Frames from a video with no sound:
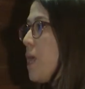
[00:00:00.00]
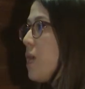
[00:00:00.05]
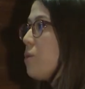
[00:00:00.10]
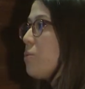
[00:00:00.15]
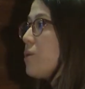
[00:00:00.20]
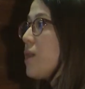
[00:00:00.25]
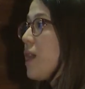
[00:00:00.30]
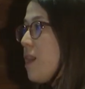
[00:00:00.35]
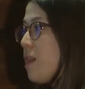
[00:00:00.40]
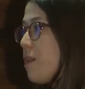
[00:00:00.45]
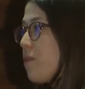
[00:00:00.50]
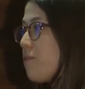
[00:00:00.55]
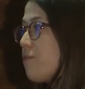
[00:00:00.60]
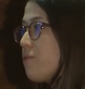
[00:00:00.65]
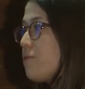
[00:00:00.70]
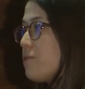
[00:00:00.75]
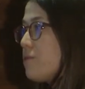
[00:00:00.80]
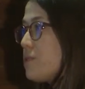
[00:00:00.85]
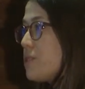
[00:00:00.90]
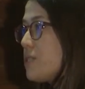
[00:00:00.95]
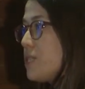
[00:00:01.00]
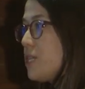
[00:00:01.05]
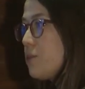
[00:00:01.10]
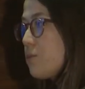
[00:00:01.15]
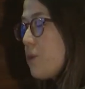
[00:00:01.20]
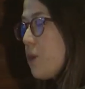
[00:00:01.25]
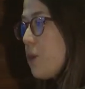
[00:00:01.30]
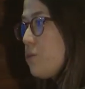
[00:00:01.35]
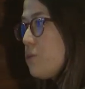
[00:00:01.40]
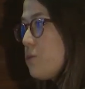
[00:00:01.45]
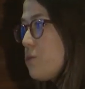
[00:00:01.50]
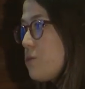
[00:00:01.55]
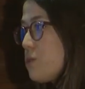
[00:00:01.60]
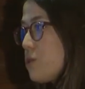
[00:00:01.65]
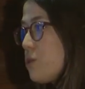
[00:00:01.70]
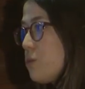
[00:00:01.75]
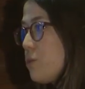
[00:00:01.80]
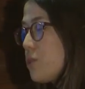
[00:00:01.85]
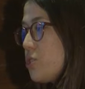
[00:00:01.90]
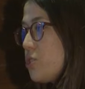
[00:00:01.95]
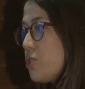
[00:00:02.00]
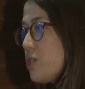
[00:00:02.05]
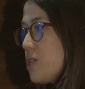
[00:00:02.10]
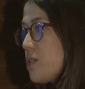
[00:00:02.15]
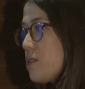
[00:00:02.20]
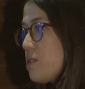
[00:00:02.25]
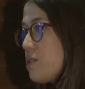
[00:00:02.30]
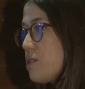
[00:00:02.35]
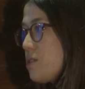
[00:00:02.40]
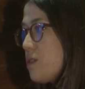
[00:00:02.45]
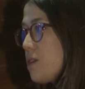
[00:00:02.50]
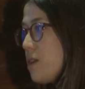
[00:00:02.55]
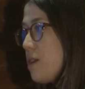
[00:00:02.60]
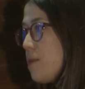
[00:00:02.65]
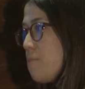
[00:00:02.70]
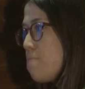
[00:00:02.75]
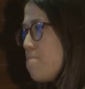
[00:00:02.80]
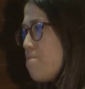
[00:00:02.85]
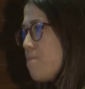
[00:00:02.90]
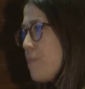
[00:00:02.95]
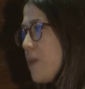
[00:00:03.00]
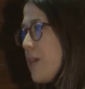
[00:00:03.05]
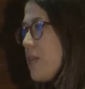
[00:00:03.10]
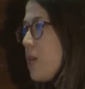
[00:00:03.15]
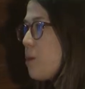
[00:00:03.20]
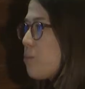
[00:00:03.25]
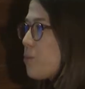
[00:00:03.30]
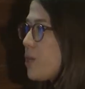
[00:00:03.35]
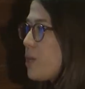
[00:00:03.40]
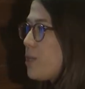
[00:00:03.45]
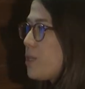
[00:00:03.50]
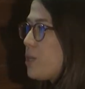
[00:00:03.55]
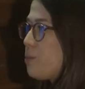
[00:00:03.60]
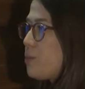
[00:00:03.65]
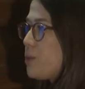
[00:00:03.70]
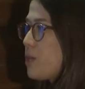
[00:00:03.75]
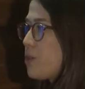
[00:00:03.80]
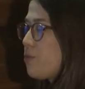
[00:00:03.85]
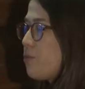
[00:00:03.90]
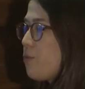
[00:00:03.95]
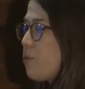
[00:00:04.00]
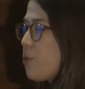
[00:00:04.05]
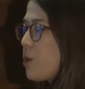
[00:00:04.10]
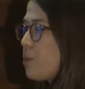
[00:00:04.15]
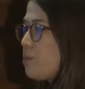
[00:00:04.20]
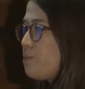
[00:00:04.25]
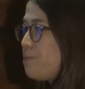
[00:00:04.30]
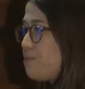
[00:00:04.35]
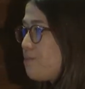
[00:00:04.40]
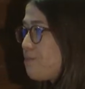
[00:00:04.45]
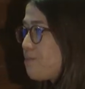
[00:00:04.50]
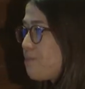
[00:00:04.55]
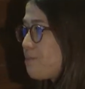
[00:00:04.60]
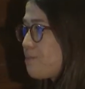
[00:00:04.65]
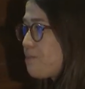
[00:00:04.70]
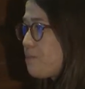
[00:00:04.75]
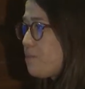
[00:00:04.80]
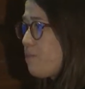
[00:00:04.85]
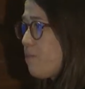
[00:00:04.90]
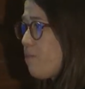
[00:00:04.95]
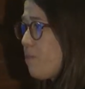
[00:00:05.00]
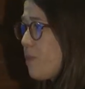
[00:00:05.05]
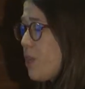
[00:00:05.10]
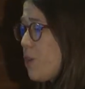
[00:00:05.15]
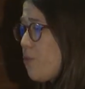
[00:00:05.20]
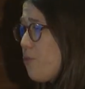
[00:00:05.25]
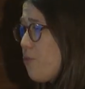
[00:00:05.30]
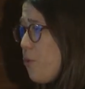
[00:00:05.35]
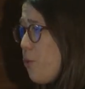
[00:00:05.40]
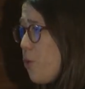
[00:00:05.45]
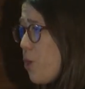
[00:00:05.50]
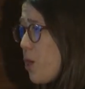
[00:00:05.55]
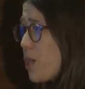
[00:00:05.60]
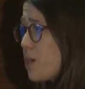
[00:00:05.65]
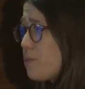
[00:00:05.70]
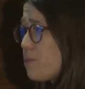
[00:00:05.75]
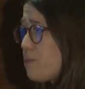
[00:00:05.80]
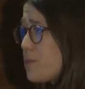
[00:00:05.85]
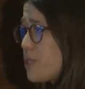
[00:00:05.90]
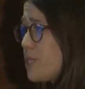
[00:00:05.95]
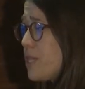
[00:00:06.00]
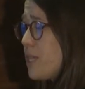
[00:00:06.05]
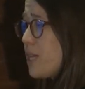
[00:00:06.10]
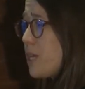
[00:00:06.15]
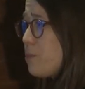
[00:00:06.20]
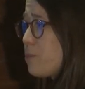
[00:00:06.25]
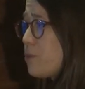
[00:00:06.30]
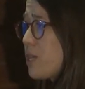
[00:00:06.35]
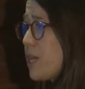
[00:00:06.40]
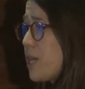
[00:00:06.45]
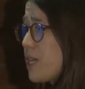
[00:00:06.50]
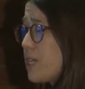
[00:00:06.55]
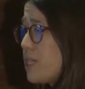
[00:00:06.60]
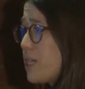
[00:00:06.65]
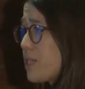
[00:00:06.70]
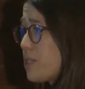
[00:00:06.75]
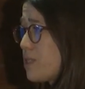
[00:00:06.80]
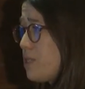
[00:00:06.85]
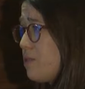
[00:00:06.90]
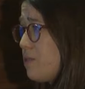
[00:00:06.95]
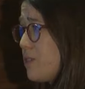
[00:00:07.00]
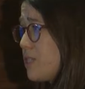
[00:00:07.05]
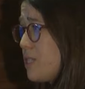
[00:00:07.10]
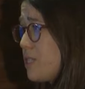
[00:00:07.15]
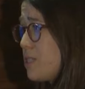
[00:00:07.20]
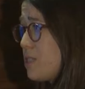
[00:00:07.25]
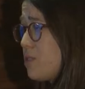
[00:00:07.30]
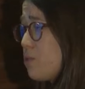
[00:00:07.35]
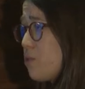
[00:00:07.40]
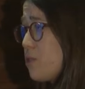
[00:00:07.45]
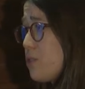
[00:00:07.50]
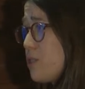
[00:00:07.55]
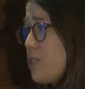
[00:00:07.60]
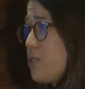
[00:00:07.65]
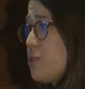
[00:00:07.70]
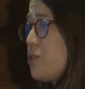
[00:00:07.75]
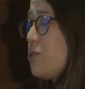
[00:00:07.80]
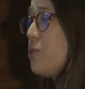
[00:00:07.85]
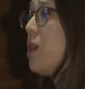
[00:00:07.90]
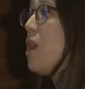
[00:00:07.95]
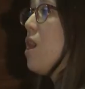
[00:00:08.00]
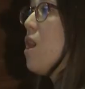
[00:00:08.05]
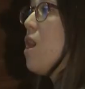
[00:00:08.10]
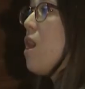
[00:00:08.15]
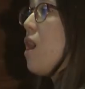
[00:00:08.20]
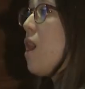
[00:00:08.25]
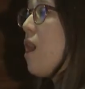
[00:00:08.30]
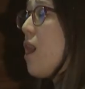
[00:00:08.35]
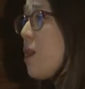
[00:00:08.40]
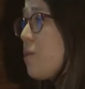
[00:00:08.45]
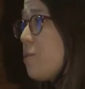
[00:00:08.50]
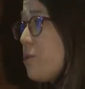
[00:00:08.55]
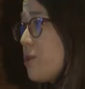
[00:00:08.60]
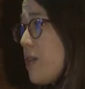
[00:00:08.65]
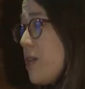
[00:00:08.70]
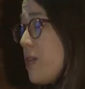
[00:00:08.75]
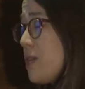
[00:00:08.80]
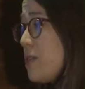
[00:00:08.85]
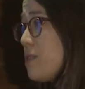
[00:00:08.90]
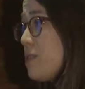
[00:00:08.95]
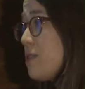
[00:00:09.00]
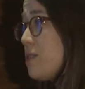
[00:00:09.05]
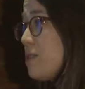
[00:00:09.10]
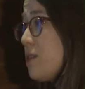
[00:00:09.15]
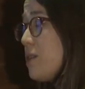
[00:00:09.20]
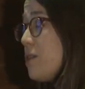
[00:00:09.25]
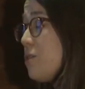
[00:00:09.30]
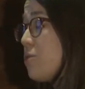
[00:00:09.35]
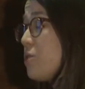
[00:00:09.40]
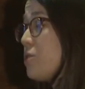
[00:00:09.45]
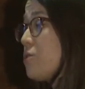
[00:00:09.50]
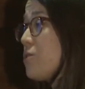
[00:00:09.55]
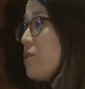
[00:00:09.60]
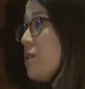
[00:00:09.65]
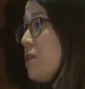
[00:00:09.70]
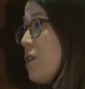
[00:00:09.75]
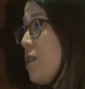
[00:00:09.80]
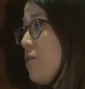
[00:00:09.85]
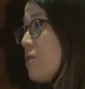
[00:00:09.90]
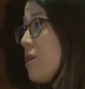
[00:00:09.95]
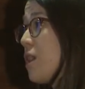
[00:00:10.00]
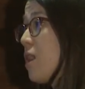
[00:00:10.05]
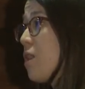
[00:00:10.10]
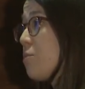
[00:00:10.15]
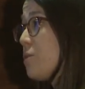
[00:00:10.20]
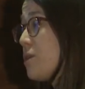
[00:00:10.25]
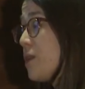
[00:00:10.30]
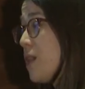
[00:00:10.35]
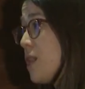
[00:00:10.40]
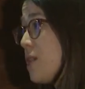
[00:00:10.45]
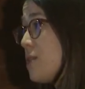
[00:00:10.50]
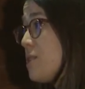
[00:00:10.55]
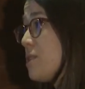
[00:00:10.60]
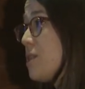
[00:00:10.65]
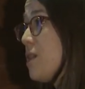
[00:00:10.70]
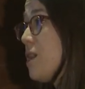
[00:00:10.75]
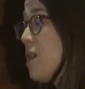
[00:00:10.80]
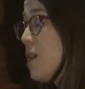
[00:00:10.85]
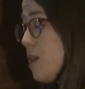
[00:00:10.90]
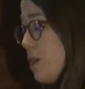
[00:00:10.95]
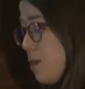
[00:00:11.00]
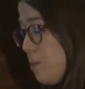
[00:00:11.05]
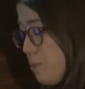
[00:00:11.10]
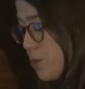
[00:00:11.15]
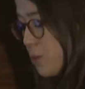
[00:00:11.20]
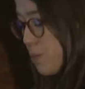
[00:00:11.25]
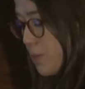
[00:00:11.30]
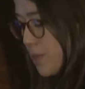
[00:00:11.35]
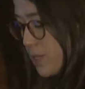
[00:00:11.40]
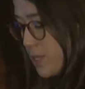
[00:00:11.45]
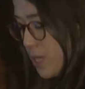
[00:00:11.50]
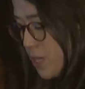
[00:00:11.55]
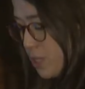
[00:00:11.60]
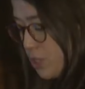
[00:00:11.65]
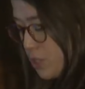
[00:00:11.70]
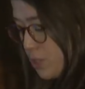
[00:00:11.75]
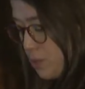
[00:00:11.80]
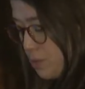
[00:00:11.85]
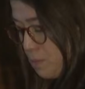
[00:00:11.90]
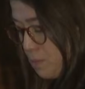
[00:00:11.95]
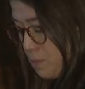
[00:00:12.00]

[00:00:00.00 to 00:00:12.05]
We have C-Roads, which is an umbrella platform for CCAM-related activities in order to allow a harmonized implementation.